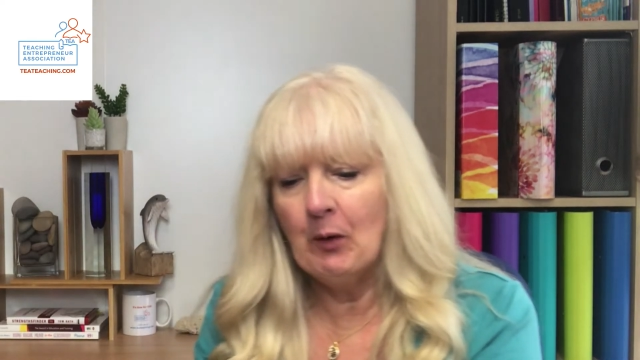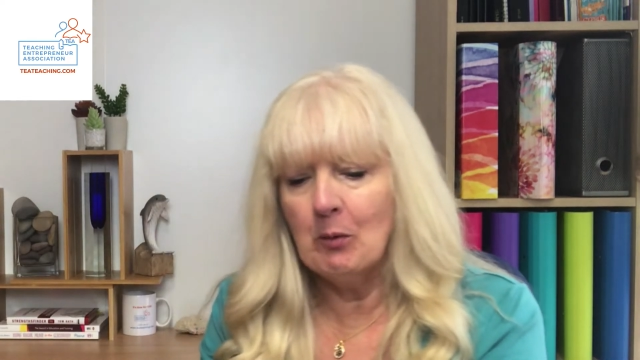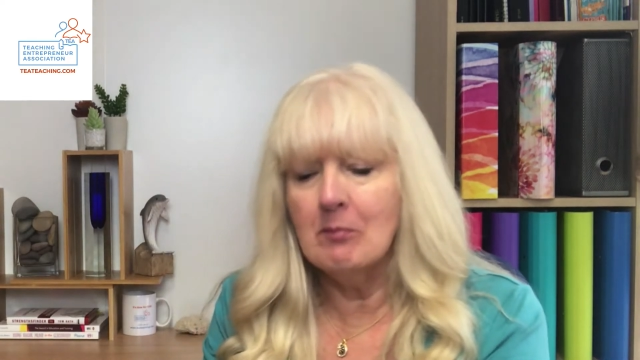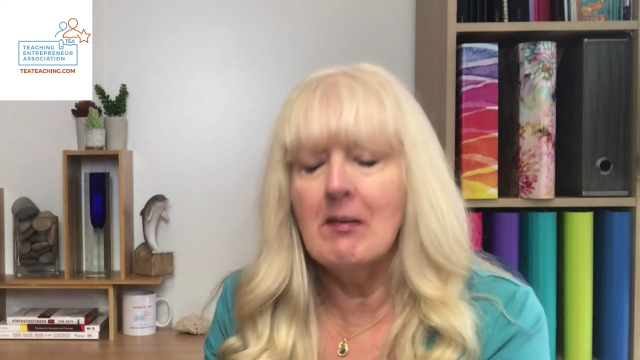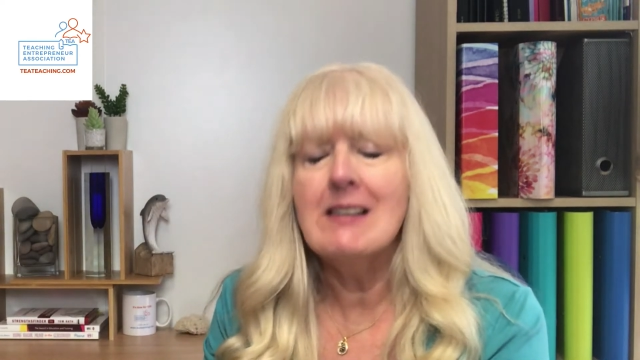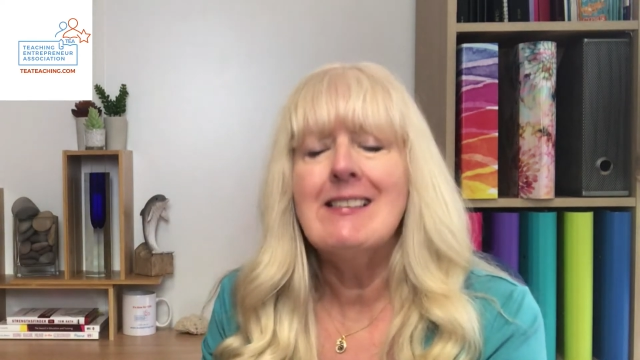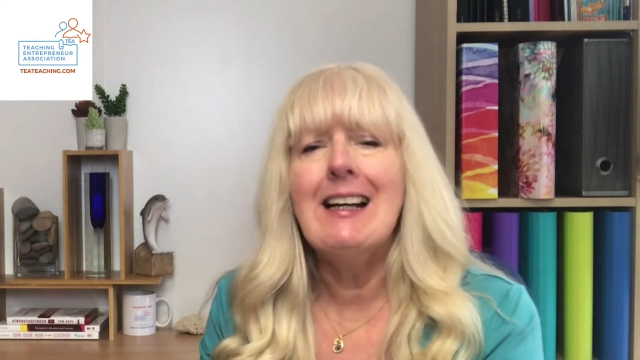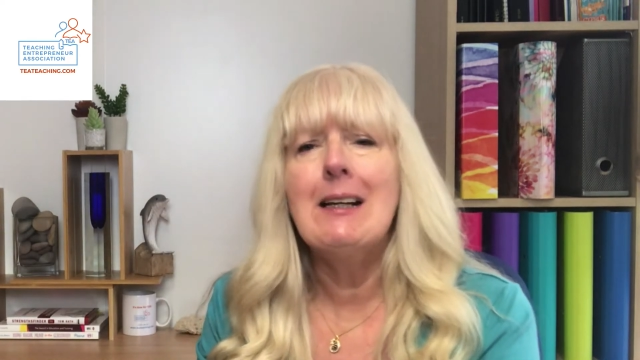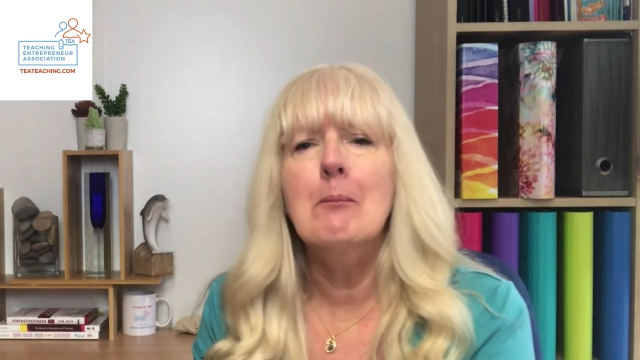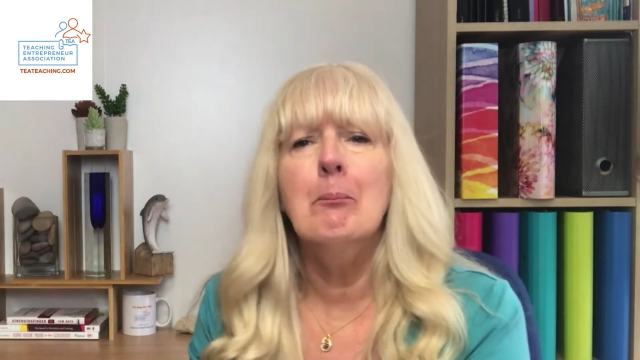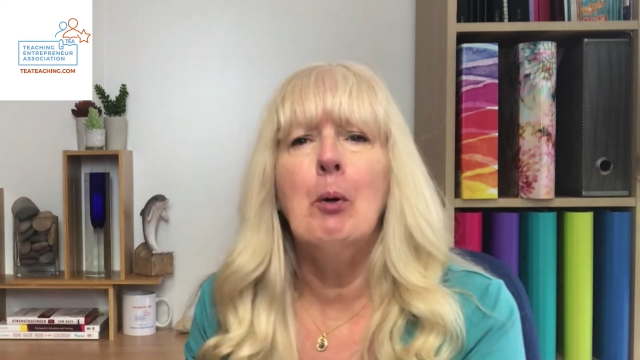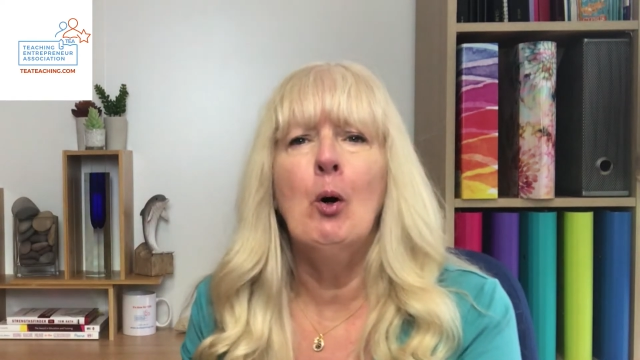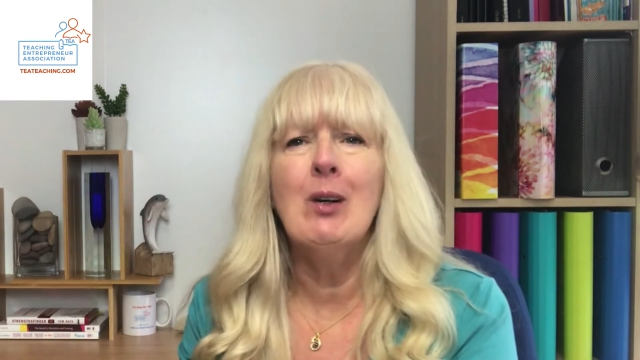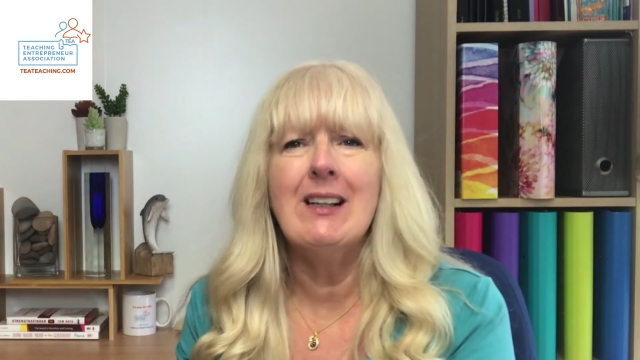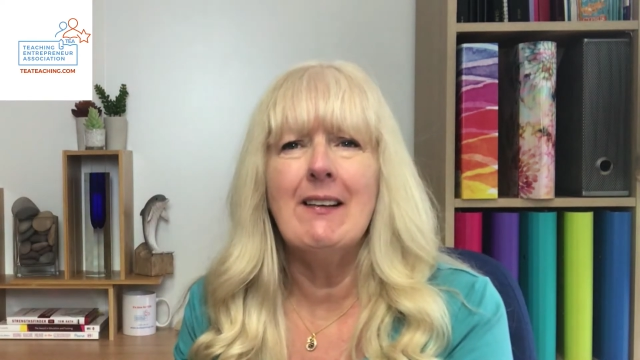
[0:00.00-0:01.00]
or my
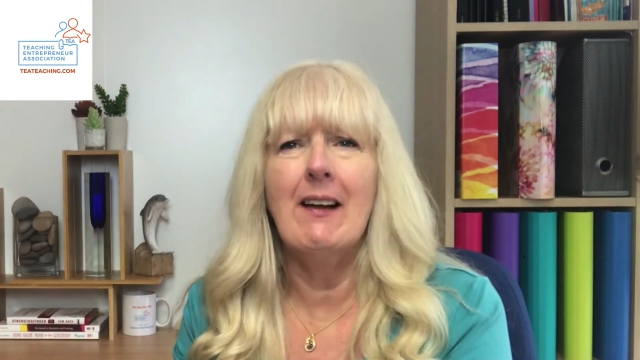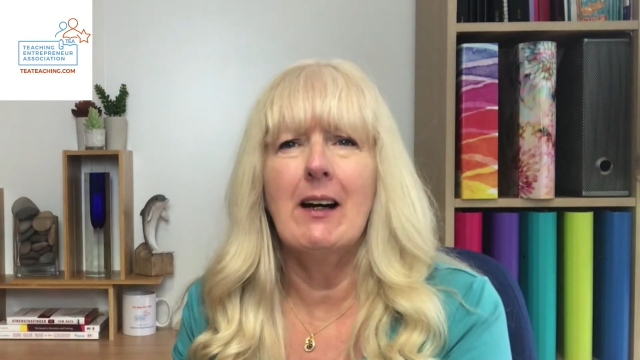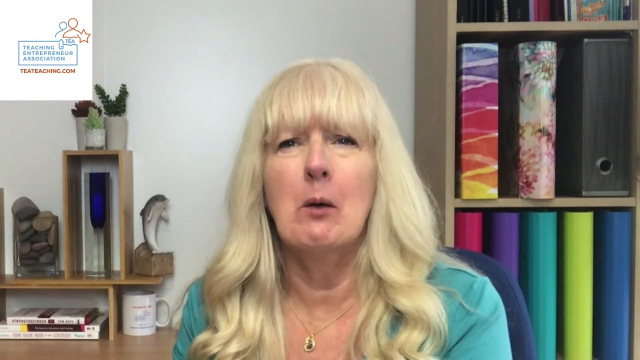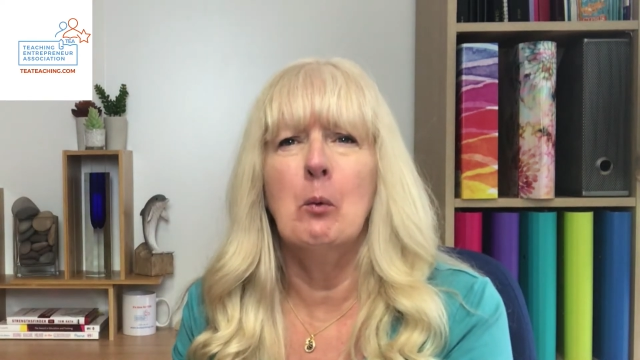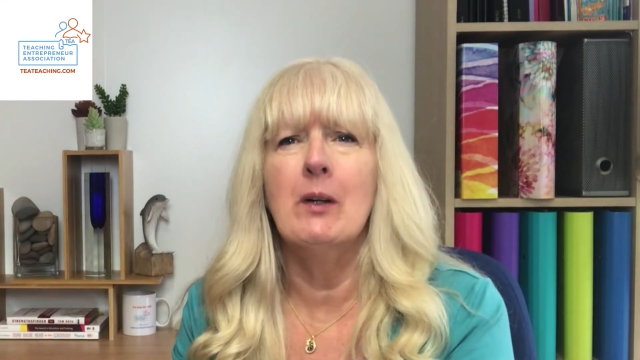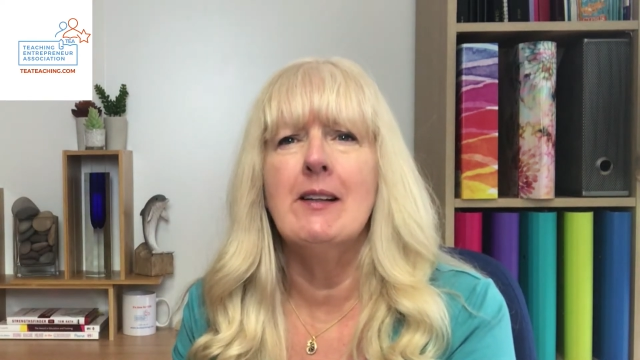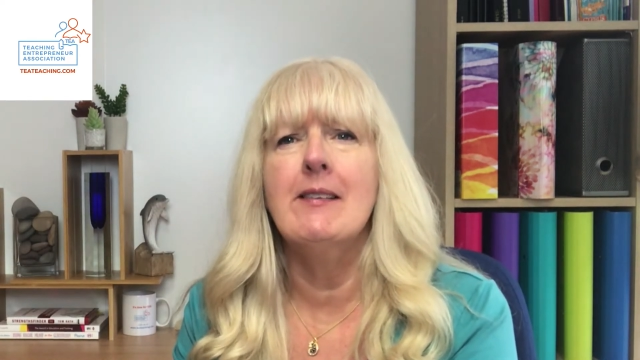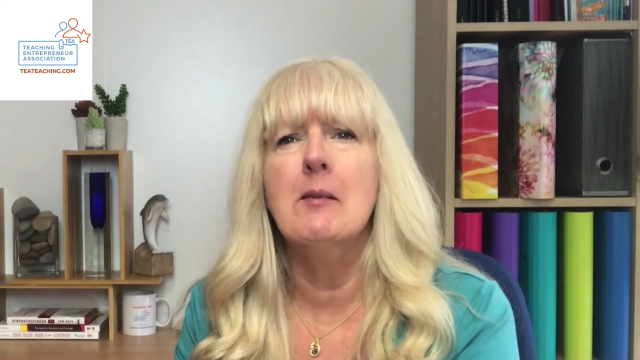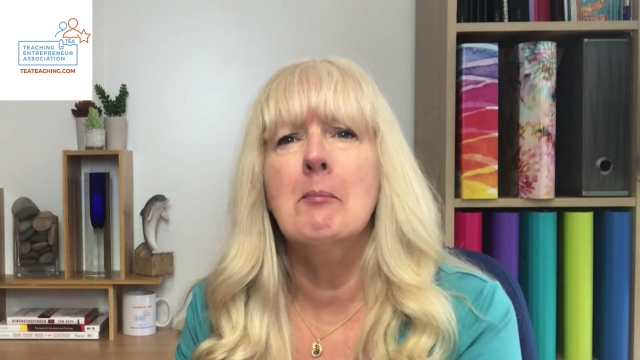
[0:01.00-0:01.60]
second point that I wanted